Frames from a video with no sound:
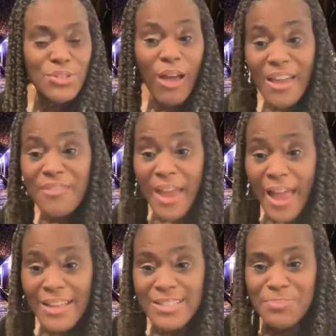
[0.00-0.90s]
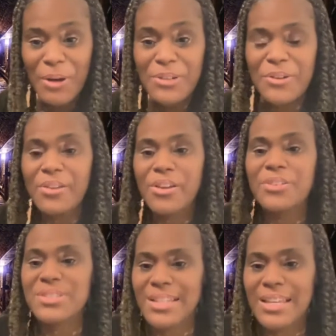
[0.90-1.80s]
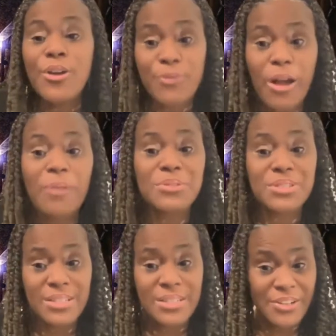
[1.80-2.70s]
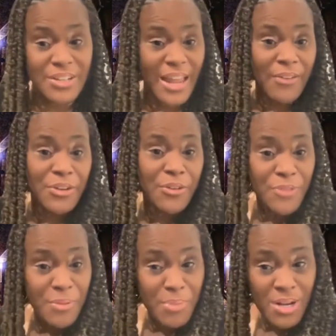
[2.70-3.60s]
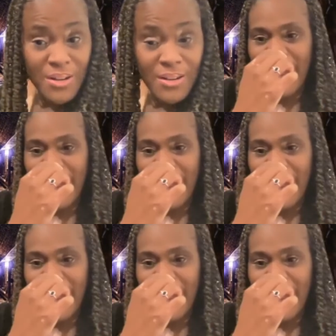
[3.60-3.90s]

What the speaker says: I have had Sparkle LLC for almost a year now in November,